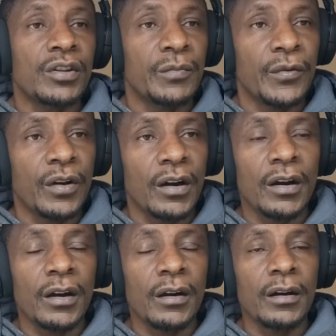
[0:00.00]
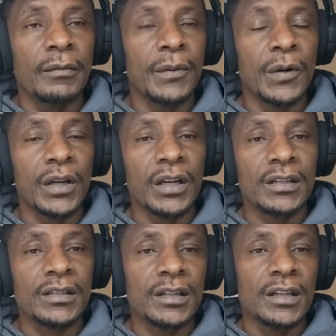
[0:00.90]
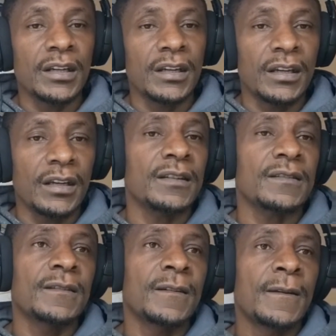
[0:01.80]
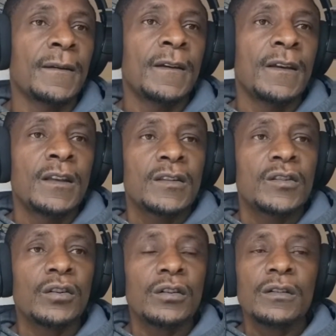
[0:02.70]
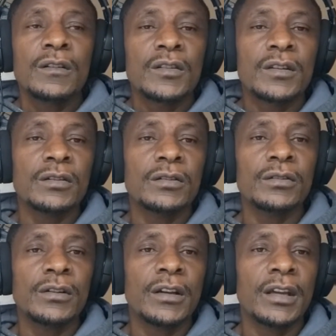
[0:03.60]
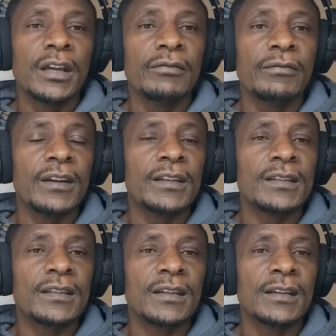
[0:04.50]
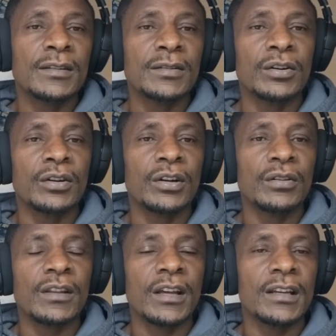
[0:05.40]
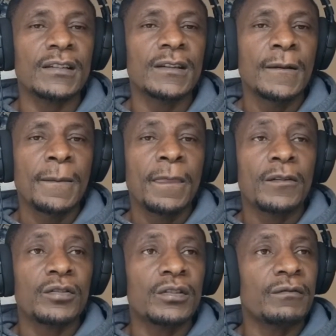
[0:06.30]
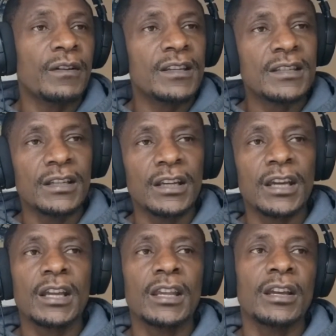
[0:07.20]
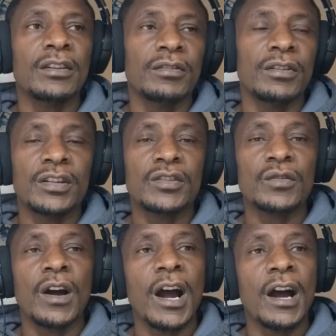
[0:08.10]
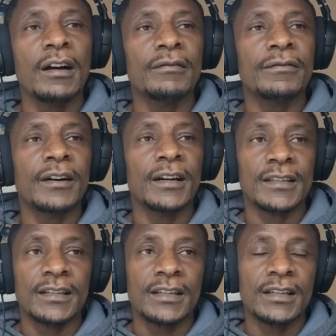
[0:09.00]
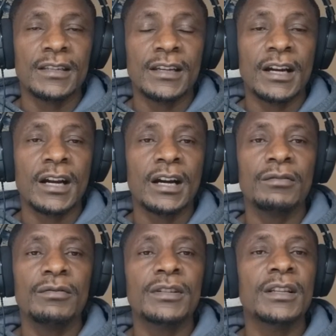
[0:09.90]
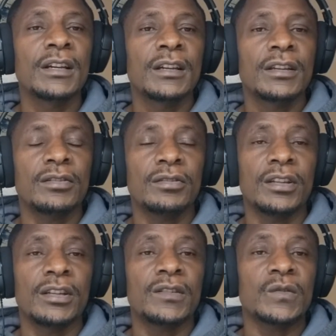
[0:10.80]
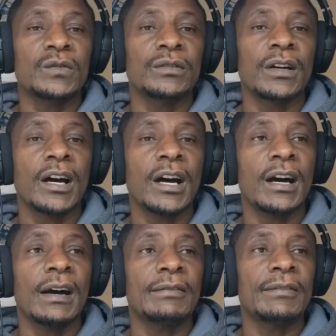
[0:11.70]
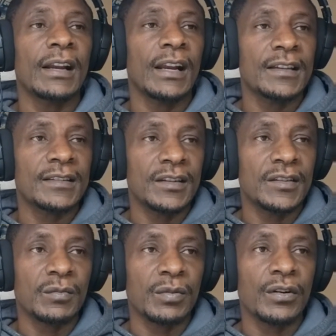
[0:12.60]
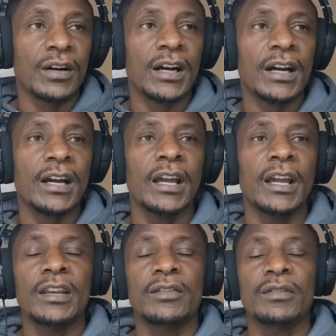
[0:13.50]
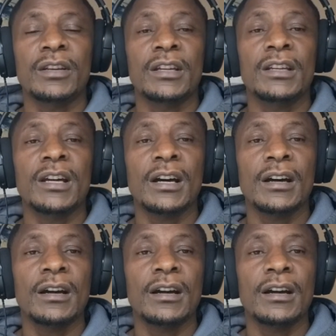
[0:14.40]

deep your pocket is. So to conclude that, to invest in Kenya, you need to have a CDSC account, you need to have a licensed broker, and you need